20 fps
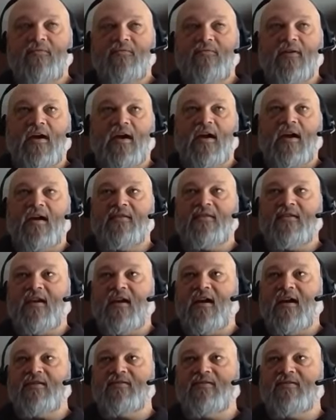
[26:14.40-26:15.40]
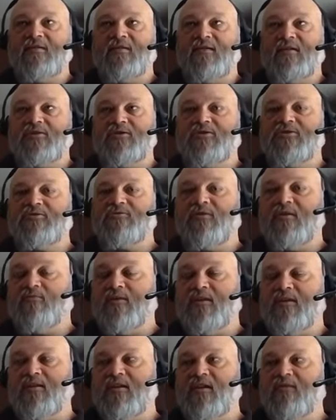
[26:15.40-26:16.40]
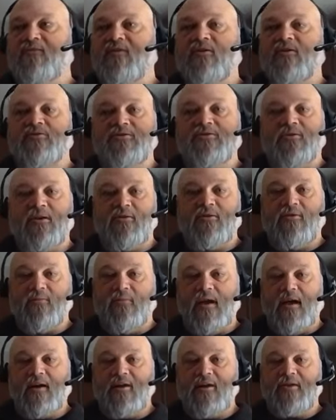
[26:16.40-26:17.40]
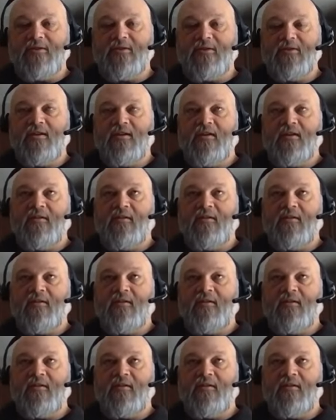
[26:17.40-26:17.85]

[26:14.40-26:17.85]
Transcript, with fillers: that has an extremely difficult trigger to manage,